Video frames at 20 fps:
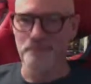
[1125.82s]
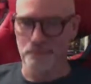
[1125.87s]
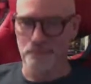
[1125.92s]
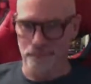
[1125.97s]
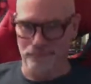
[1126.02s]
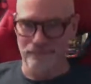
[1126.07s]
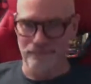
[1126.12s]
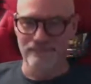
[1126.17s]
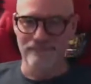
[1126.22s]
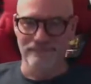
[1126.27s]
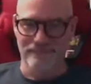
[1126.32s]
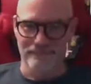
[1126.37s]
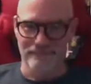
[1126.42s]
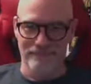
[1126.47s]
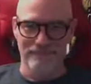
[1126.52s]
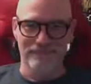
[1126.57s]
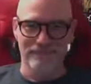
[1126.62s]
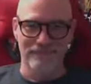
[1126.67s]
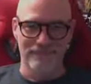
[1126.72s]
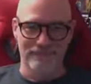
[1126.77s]

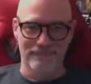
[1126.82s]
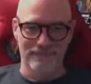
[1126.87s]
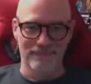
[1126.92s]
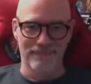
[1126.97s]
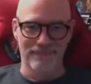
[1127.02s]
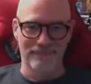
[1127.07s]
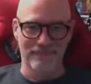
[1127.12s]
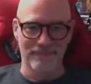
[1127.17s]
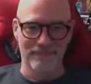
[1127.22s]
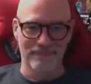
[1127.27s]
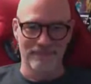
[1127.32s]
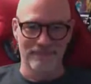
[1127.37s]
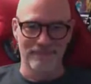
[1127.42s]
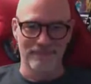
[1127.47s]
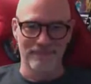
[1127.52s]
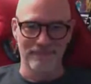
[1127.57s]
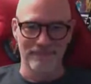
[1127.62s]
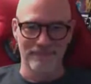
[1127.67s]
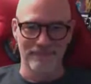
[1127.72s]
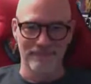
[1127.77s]

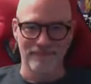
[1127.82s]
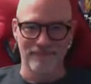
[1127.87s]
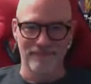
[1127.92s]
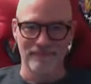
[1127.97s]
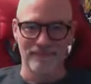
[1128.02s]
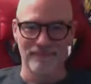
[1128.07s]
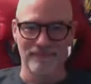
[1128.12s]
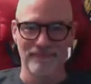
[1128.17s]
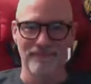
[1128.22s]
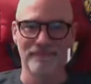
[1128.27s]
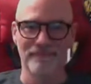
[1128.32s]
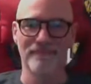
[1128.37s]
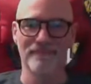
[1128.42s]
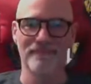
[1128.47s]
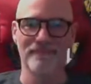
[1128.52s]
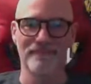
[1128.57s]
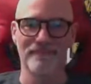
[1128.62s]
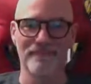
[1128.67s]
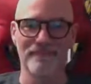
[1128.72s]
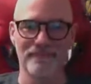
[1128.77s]

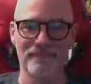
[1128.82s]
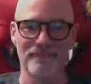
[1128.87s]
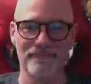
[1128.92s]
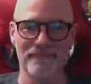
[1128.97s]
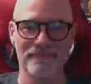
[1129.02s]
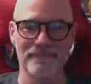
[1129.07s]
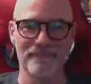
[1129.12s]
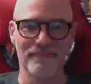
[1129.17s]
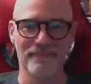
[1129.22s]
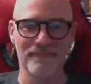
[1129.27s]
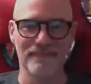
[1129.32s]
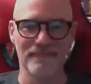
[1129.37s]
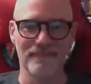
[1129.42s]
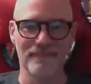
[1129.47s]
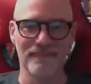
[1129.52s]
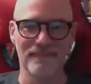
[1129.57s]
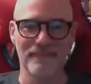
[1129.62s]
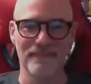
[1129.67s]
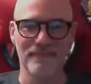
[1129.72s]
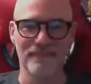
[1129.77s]

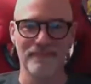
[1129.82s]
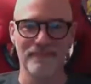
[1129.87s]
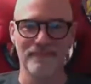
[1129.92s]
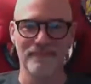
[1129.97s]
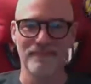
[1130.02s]
(silent)